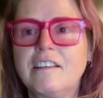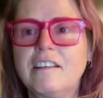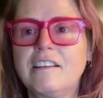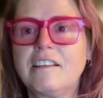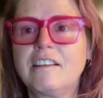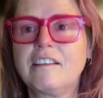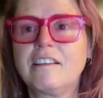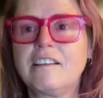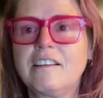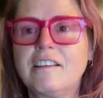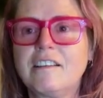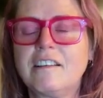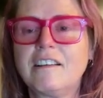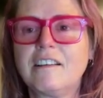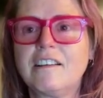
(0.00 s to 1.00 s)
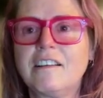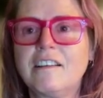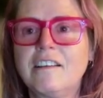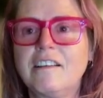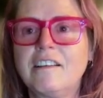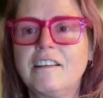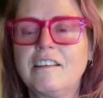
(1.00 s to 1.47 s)

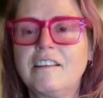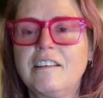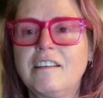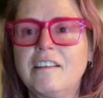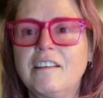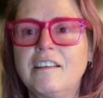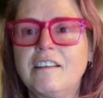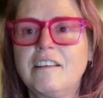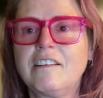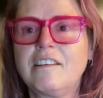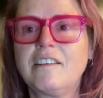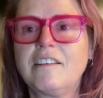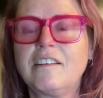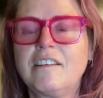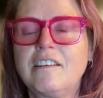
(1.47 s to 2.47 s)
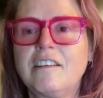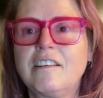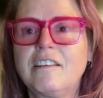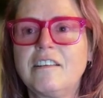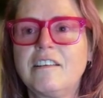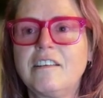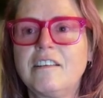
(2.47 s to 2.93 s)

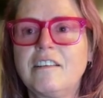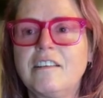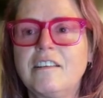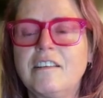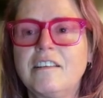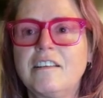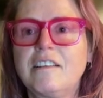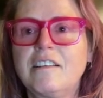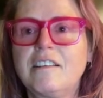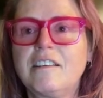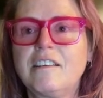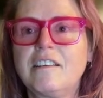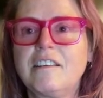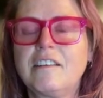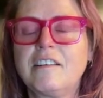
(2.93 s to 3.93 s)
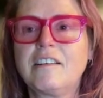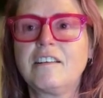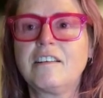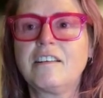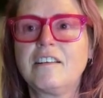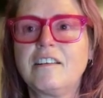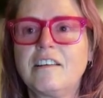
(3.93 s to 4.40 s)

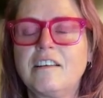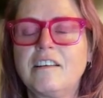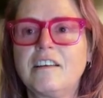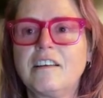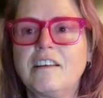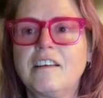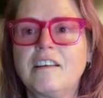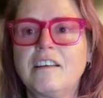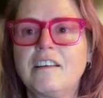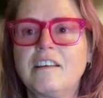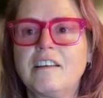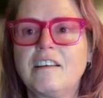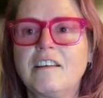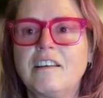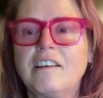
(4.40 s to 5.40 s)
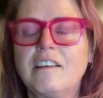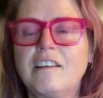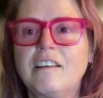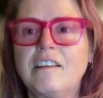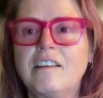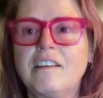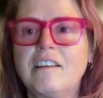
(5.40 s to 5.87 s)

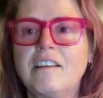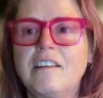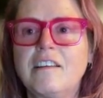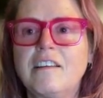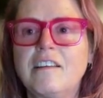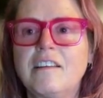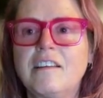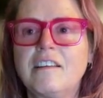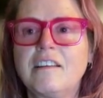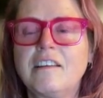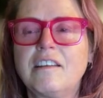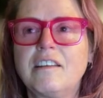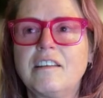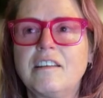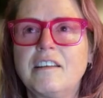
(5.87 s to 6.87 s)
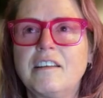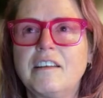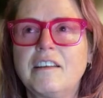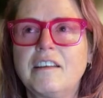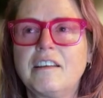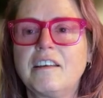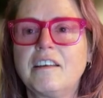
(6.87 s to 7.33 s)

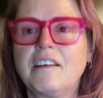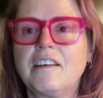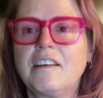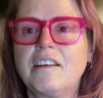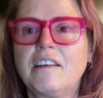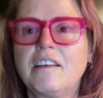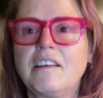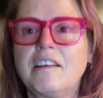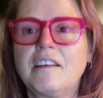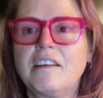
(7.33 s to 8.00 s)
The person shown says nothing.